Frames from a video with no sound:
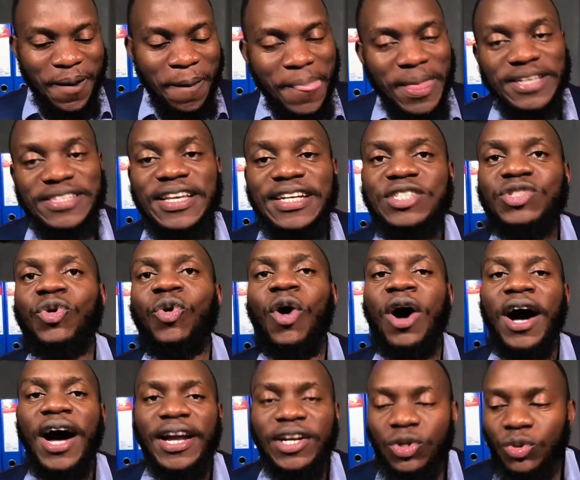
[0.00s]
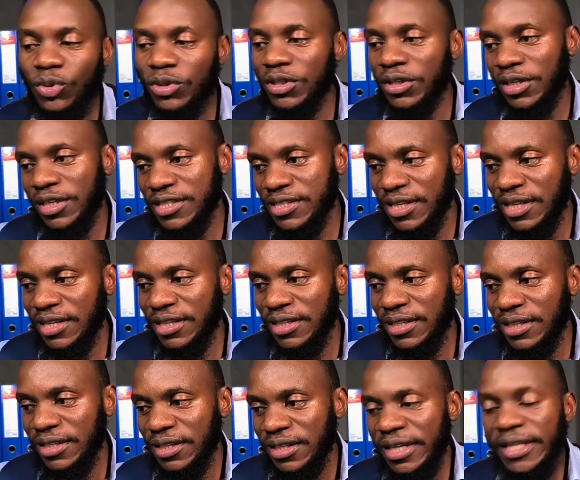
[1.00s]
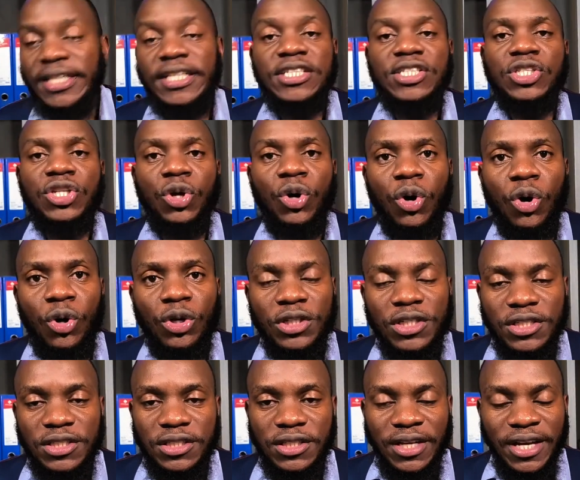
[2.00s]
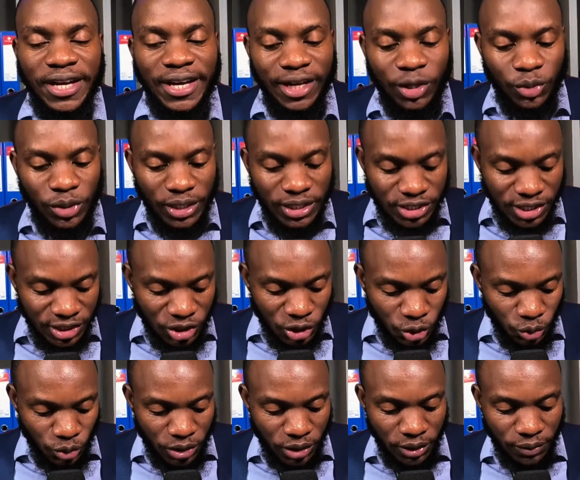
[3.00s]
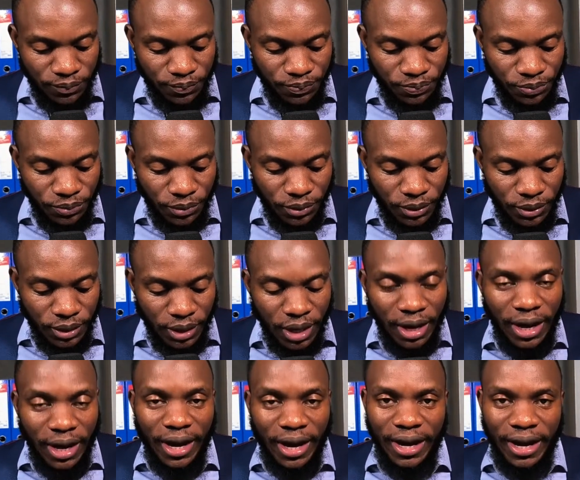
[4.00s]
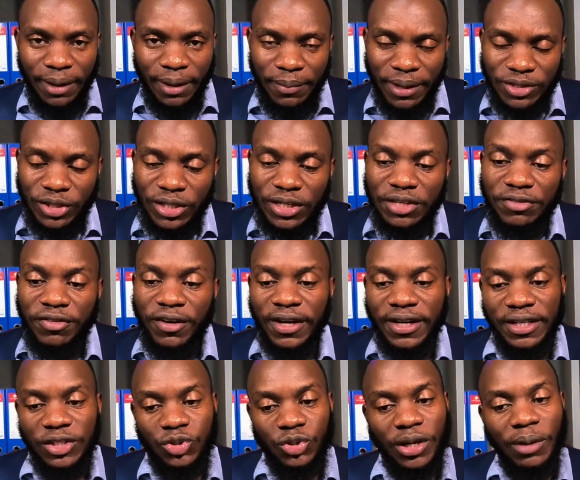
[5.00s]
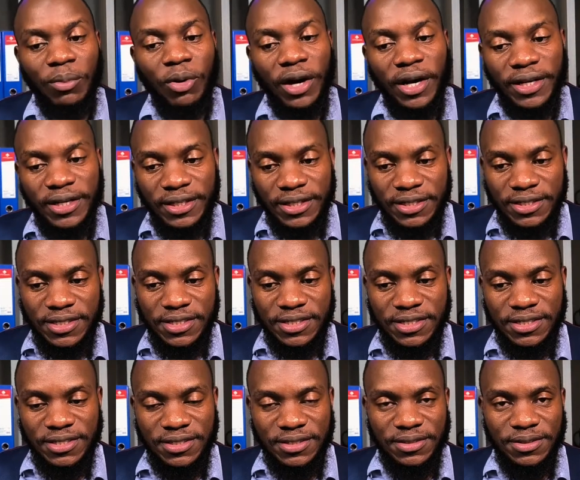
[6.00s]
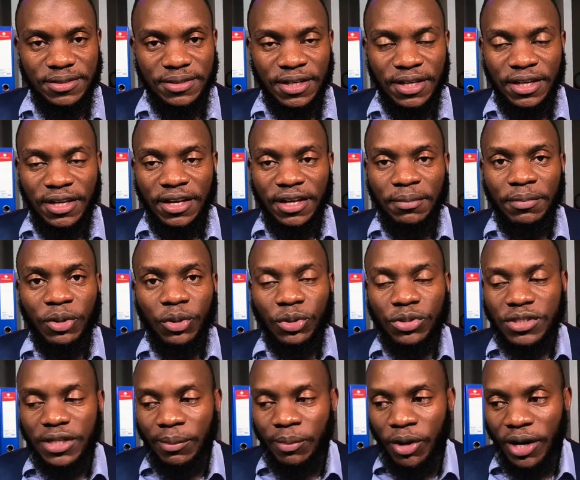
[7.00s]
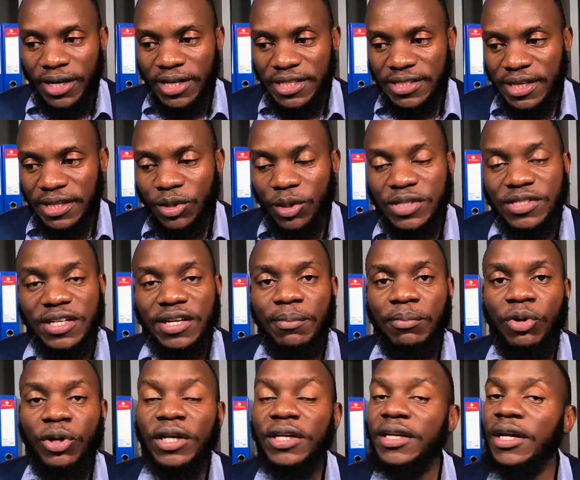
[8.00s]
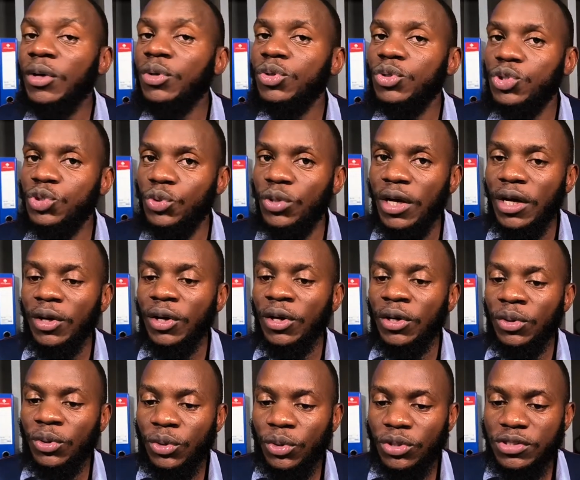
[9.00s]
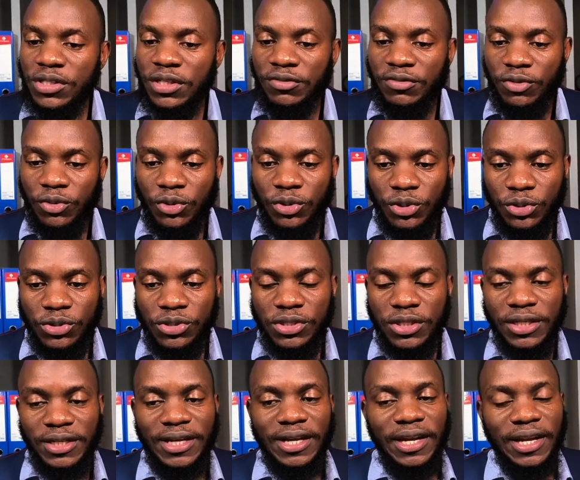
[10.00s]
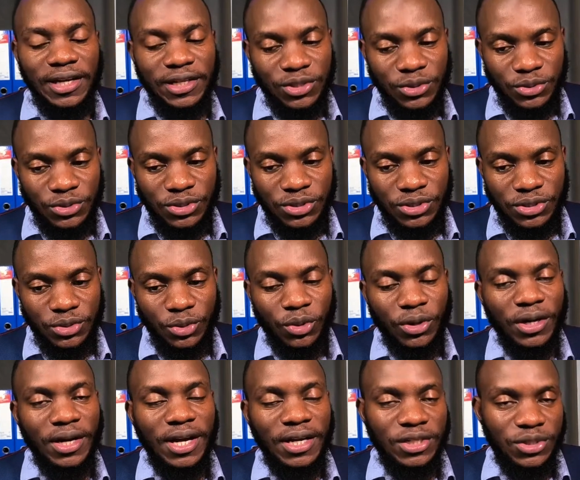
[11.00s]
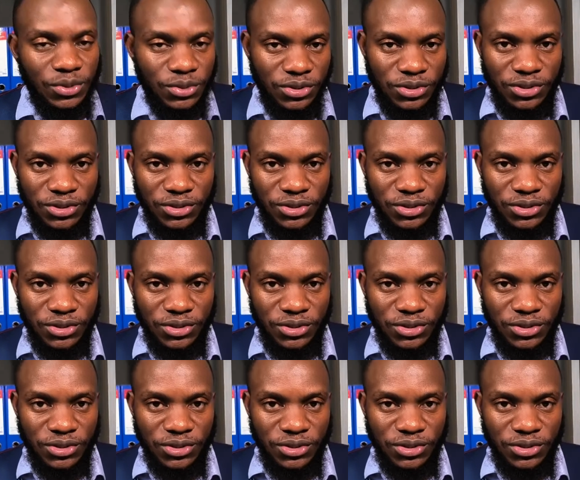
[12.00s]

Is that so hard to understand? It is not. And when I say sugar, I am actually referring to carbohydrates, because carbohydrates are the ones that are broken down to sugar, glucose and fructose and galactose or lactose.